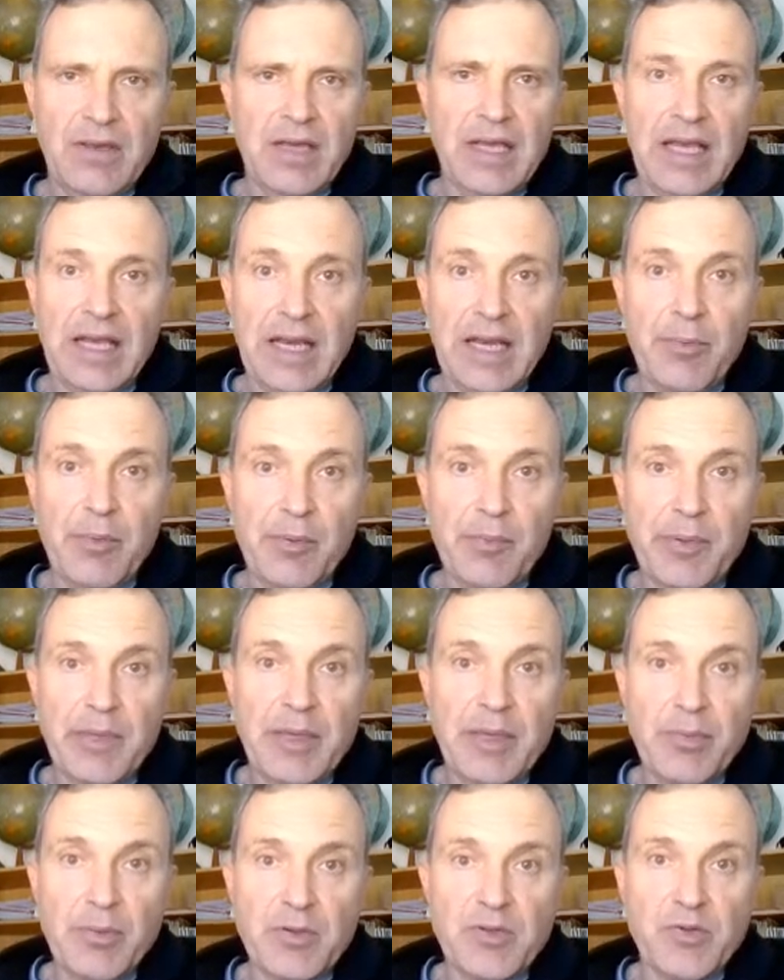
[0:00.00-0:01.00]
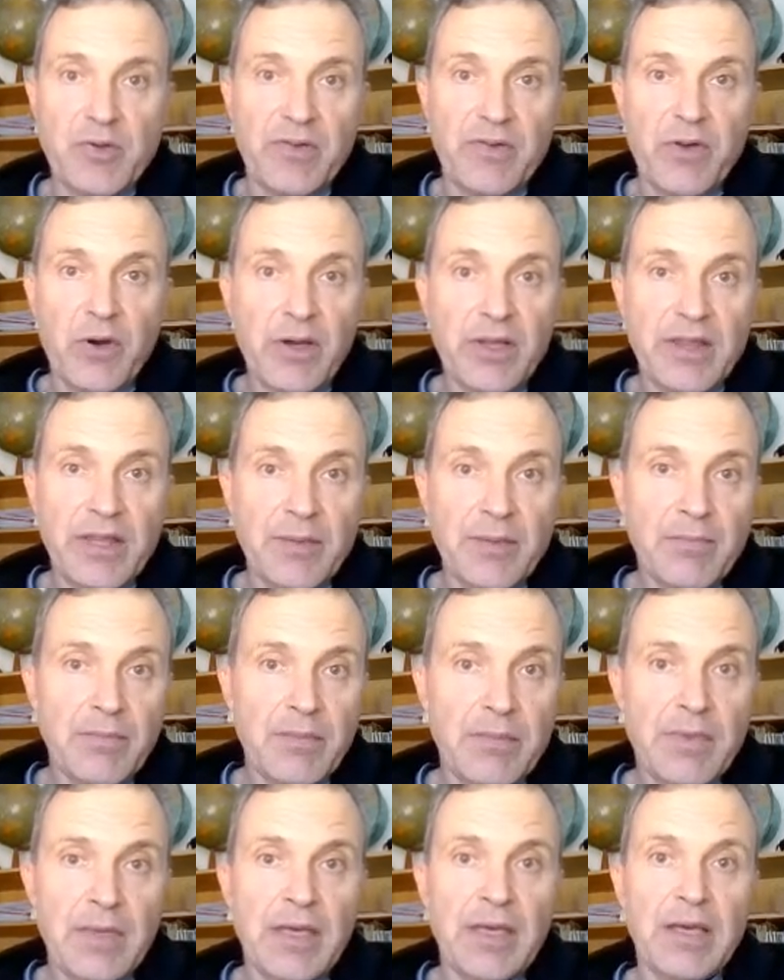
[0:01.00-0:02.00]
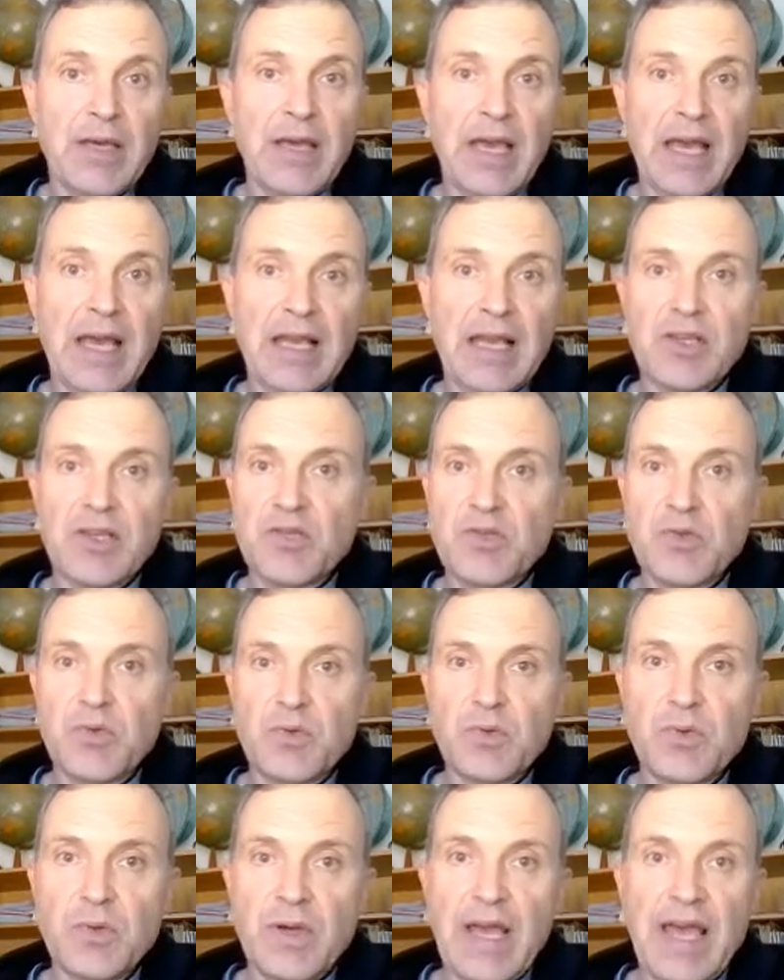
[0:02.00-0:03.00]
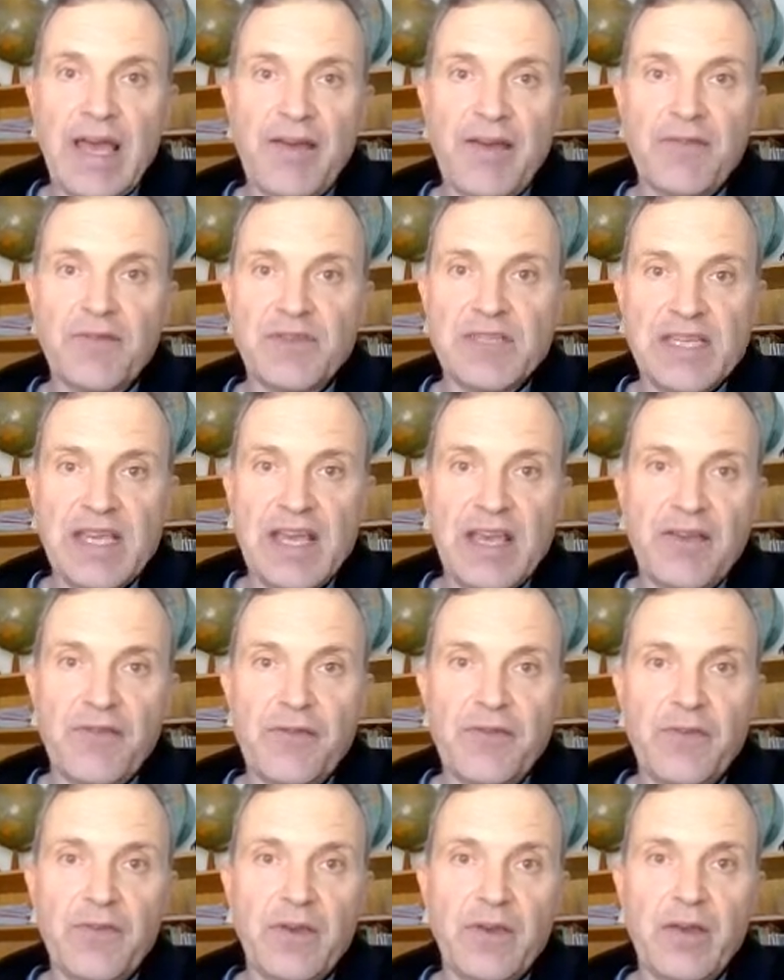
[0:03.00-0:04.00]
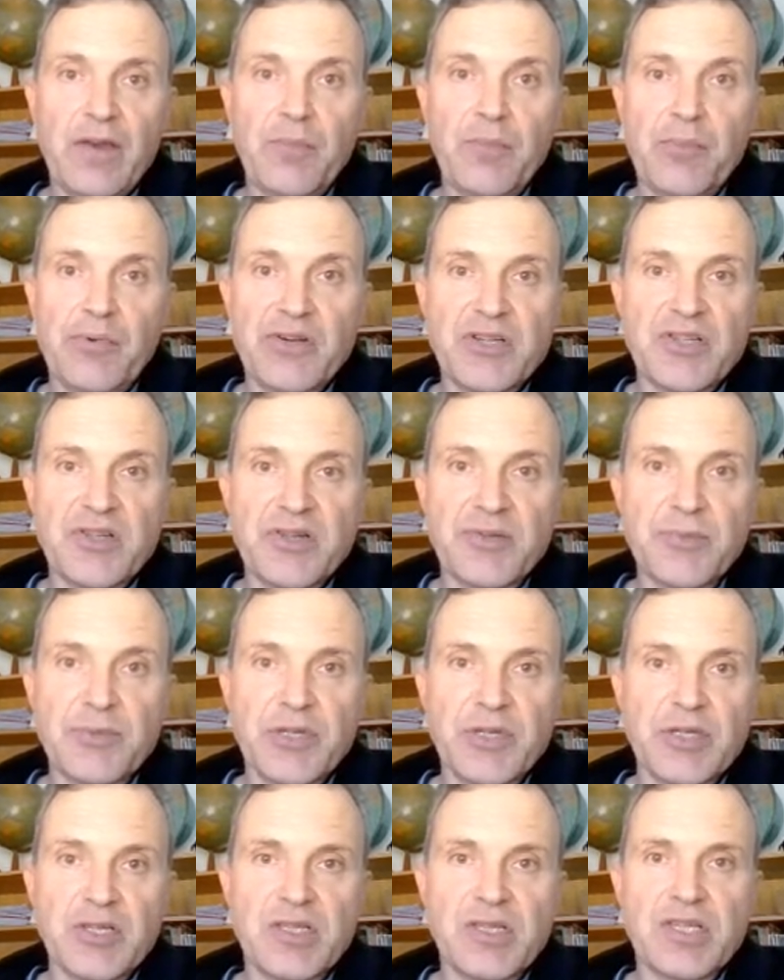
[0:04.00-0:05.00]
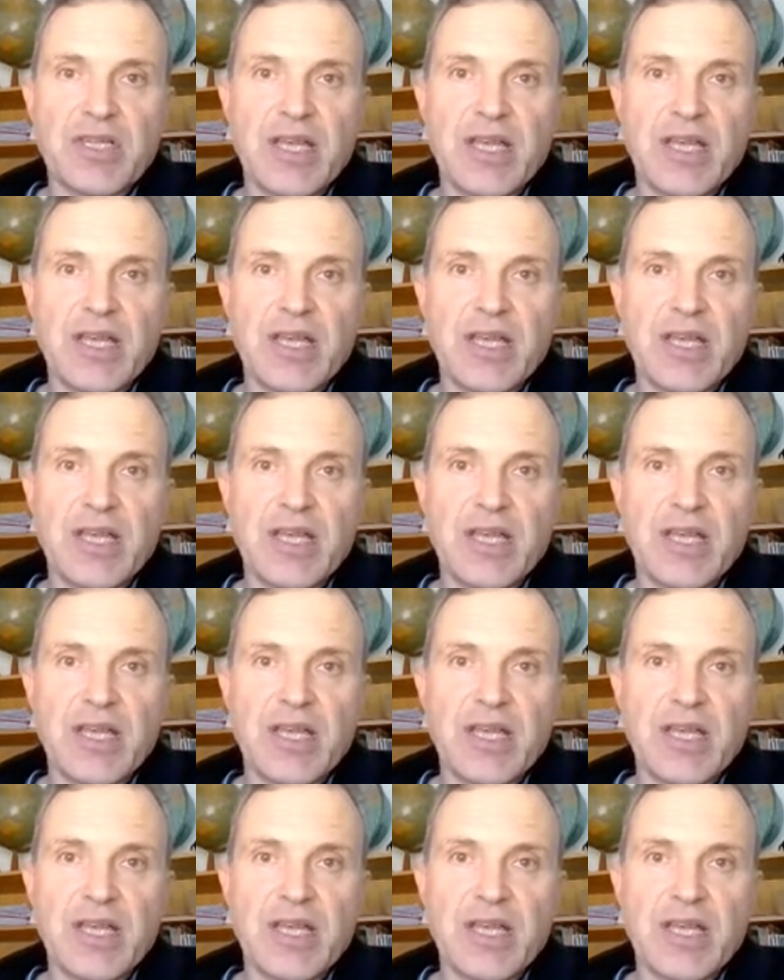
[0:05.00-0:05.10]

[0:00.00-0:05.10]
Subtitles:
enable people to avoid them and to have safe prescriptions